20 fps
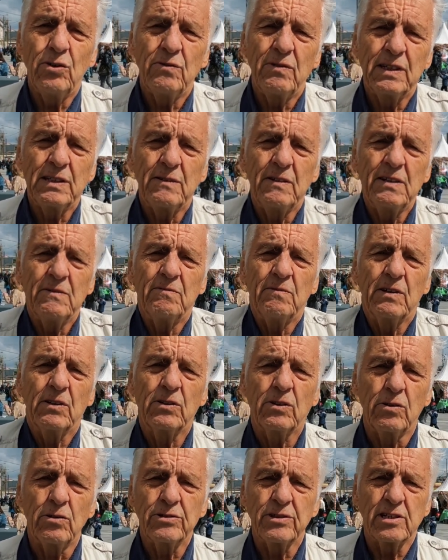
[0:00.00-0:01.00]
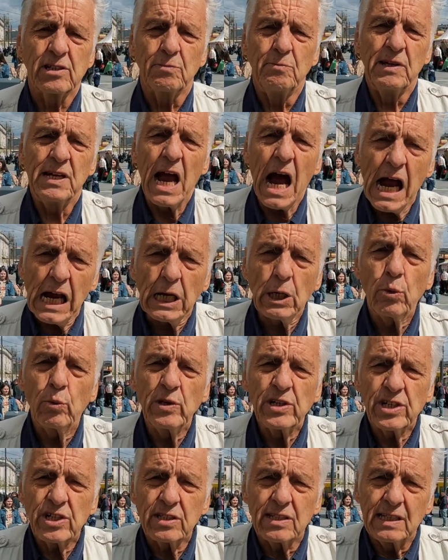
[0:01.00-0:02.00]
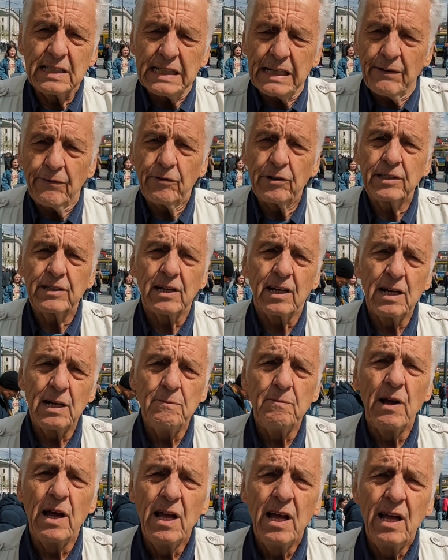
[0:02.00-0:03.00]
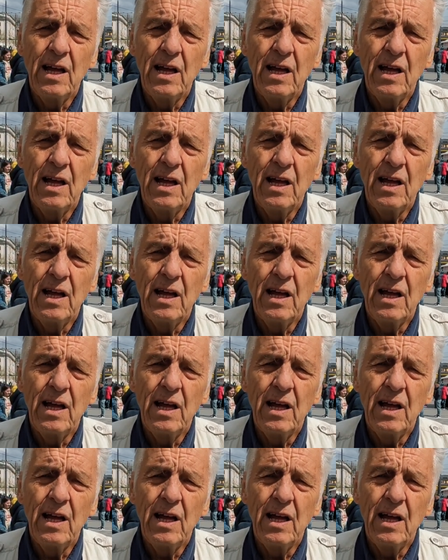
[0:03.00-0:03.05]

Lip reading: but it causes me anguish that every time